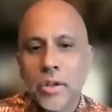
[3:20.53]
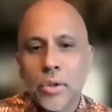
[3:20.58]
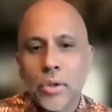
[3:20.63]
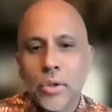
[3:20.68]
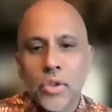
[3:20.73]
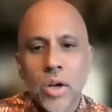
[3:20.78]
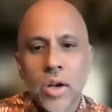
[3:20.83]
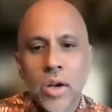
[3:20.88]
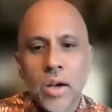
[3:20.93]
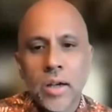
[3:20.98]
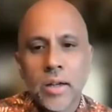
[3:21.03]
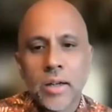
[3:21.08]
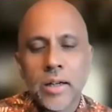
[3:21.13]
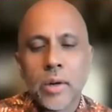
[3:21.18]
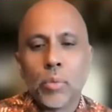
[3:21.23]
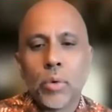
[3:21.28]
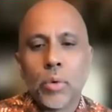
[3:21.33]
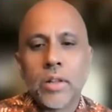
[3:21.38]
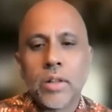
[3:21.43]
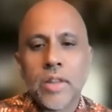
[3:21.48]
you, John, and
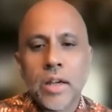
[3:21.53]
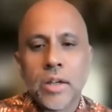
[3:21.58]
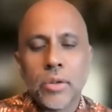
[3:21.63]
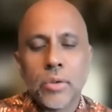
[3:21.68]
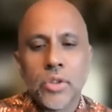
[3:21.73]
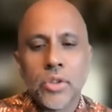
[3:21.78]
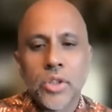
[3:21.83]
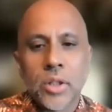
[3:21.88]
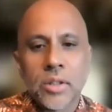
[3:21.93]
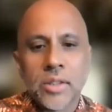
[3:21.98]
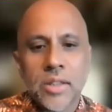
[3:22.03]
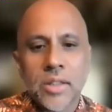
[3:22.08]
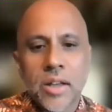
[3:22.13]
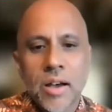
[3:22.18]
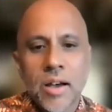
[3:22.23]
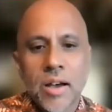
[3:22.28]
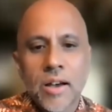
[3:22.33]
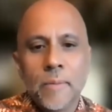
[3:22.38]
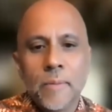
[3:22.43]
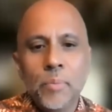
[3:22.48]
I want to thank you,
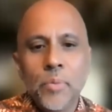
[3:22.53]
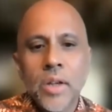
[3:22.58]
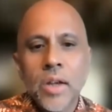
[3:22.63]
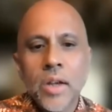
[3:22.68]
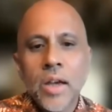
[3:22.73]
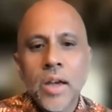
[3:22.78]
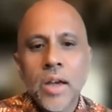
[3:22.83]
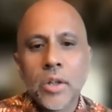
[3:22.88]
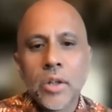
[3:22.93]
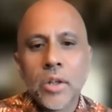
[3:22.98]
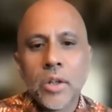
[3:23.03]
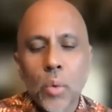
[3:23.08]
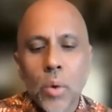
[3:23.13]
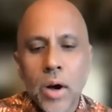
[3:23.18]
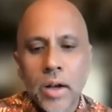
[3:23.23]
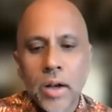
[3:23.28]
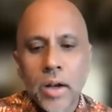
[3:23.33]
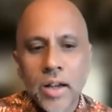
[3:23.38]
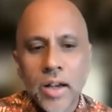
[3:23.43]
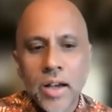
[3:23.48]
Jilska and
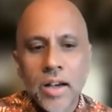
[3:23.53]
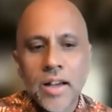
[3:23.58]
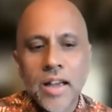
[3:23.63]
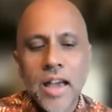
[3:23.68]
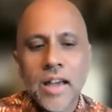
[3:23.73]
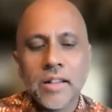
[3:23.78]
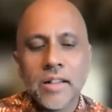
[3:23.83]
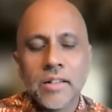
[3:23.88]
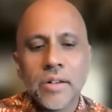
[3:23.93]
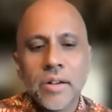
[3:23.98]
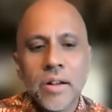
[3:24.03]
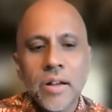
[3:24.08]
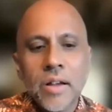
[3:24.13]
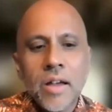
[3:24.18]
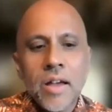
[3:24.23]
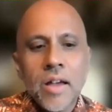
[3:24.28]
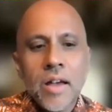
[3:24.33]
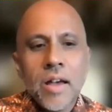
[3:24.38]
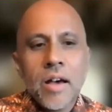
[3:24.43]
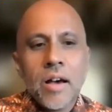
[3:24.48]
Kwana, and
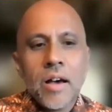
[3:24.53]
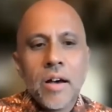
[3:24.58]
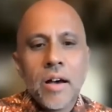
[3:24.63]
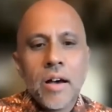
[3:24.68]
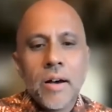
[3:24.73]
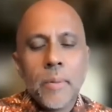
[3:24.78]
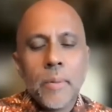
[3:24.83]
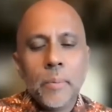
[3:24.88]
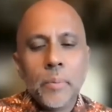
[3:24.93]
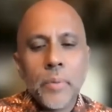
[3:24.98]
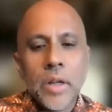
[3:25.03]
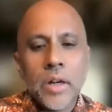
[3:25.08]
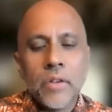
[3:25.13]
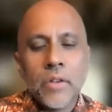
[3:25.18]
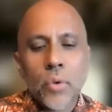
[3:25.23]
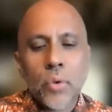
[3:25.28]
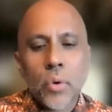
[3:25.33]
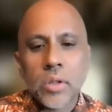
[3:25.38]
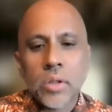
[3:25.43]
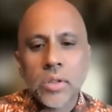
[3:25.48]
um, and
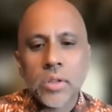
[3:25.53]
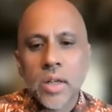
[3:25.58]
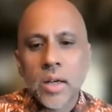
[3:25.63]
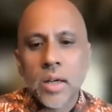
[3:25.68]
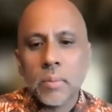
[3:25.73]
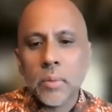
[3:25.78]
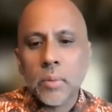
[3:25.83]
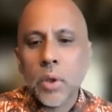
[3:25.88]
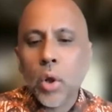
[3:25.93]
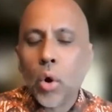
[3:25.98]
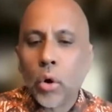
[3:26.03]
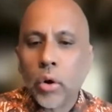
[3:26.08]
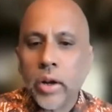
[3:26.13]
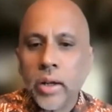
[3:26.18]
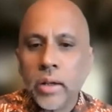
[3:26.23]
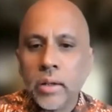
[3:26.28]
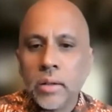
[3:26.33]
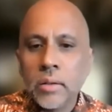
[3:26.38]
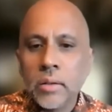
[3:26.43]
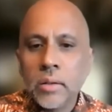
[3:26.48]
of course um,
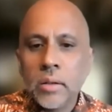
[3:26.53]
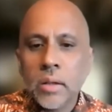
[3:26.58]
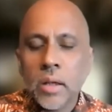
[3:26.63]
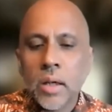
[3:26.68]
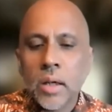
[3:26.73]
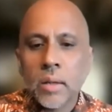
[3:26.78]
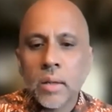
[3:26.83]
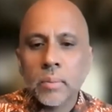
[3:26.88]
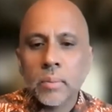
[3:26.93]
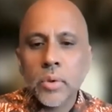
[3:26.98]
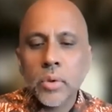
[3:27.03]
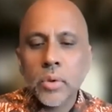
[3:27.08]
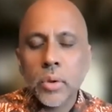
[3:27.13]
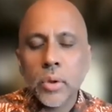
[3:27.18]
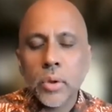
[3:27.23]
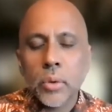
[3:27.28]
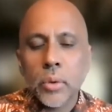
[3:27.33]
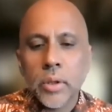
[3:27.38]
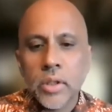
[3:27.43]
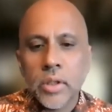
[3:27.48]
Lauren, um,
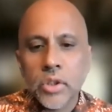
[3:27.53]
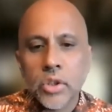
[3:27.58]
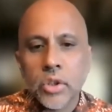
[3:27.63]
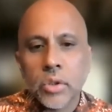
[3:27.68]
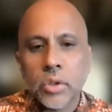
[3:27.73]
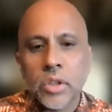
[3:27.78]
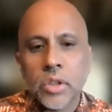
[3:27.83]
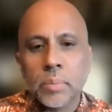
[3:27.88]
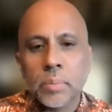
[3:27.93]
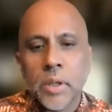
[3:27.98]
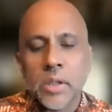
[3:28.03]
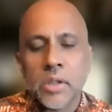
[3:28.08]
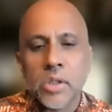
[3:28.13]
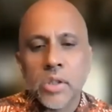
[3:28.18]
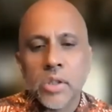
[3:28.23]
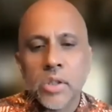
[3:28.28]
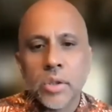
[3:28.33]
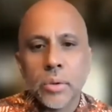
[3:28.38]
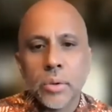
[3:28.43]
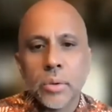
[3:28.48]
who had introduced me
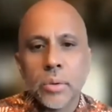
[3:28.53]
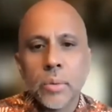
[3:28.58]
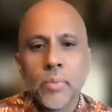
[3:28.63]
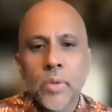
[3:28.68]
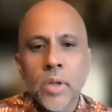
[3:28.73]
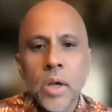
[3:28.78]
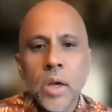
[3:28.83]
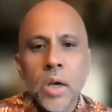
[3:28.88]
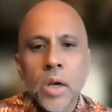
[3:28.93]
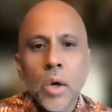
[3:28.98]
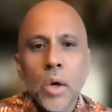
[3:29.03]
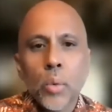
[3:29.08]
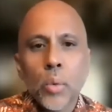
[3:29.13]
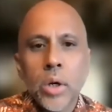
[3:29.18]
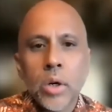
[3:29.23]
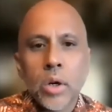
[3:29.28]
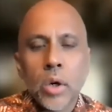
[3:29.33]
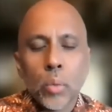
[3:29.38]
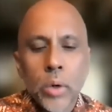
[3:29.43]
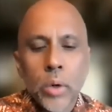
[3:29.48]
to
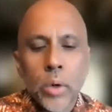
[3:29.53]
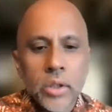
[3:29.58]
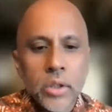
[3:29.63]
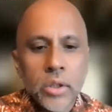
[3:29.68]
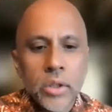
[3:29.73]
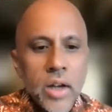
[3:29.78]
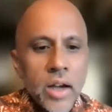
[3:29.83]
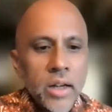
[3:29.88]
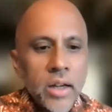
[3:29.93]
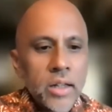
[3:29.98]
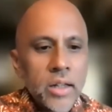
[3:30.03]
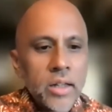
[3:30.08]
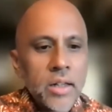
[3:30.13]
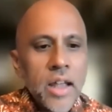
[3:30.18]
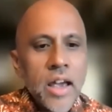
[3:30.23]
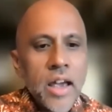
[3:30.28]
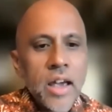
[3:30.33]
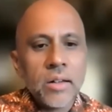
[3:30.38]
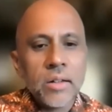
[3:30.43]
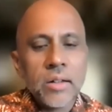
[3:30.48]
We Are One United,
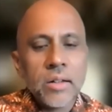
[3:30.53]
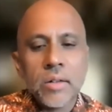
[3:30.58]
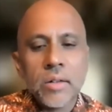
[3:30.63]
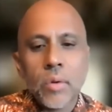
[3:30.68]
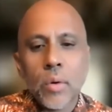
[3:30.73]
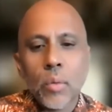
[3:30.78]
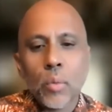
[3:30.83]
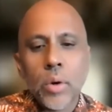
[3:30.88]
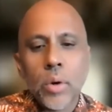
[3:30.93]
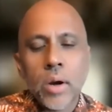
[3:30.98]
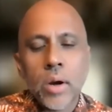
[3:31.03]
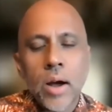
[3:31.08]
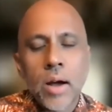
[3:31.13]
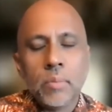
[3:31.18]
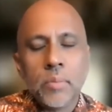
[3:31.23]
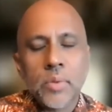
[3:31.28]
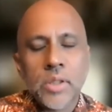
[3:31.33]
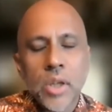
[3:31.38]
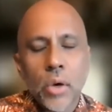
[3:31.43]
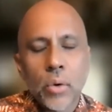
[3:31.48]
and we,
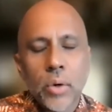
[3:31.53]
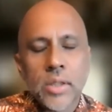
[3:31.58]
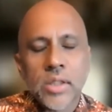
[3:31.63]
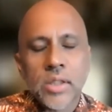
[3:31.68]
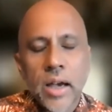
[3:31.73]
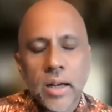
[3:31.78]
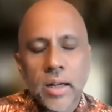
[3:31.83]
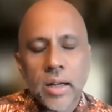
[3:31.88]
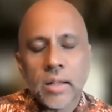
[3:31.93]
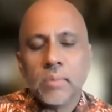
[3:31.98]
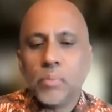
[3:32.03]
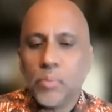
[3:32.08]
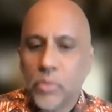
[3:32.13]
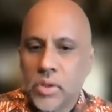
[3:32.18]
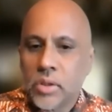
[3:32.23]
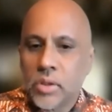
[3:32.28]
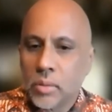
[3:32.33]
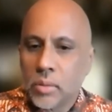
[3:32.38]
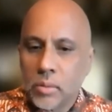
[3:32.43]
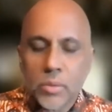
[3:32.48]
I'm so excited
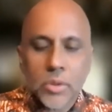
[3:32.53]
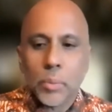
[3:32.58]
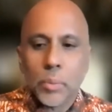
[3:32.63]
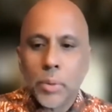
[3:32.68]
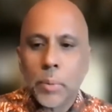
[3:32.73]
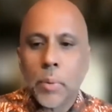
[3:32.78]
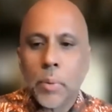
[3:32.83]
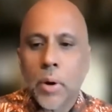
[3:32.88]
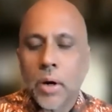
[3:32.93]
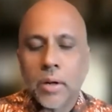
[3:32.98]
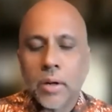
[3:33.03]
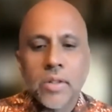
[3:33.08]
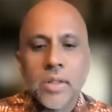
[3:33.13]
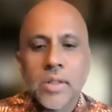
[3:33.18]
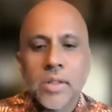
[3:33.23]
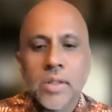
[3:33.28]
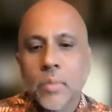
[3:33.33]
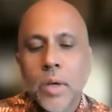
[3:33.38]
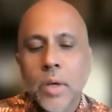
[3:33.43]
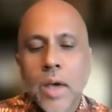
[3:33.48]
to be part of this
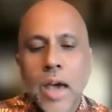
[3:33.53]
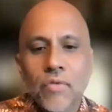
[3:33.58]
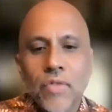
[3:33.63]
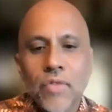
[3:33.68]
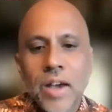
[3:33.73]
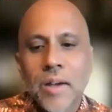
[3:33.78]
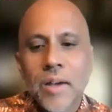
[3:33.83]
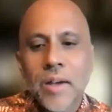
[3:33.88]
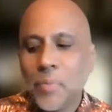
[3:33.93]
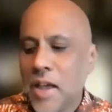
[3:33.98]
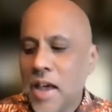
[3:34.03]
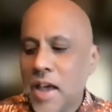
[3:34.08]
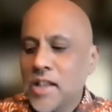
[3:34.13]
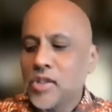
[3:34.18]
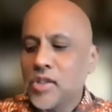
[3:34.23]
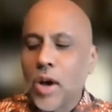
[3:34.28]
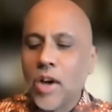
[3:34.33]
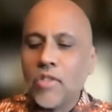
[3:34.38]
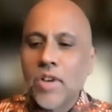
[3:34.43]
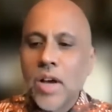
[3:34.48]
cafe.
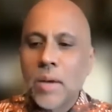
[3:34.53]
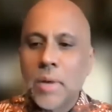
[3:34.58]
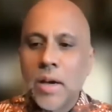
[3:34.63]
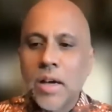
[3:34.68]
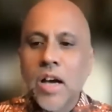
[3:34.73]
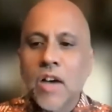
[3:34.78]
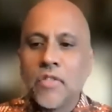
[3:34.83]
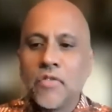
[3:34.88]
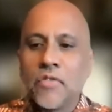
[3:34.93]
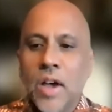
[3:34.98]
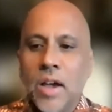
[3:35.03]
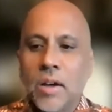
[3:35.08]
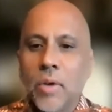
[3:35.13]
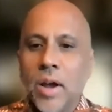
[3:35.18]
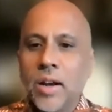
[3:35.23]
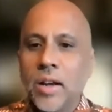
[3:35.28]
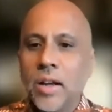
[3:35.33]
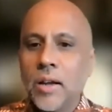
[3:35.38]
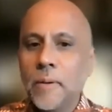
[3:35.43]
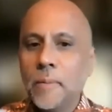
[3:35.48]
So I've got my cafe
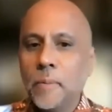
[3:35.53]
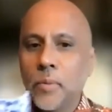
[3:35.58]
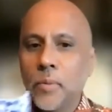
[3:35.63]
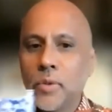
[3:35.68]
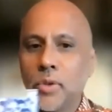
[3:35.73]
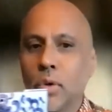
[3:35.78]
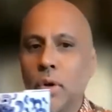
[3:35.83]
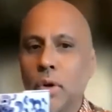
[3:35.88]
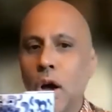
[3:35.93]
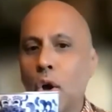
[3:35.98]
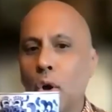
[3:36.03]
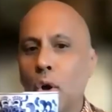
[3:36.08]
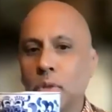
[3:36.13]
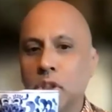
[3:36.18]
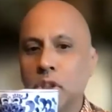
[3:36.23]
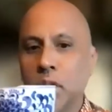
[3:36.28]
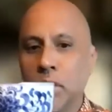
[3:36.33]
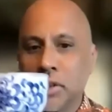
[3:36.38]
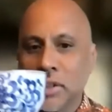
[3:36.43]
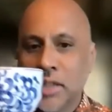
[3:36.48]
ready. So
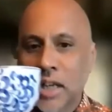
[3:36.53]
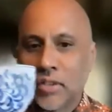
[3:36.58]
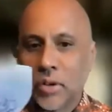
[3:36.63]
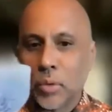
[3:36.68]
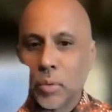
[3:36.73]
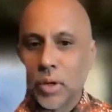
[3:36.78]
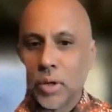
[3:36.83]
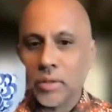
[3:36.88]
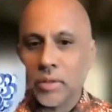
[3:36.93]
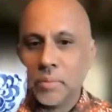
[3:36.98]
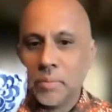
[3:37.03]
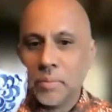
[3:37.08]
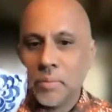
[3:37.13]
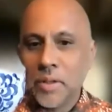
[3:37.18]
cheers to everyone.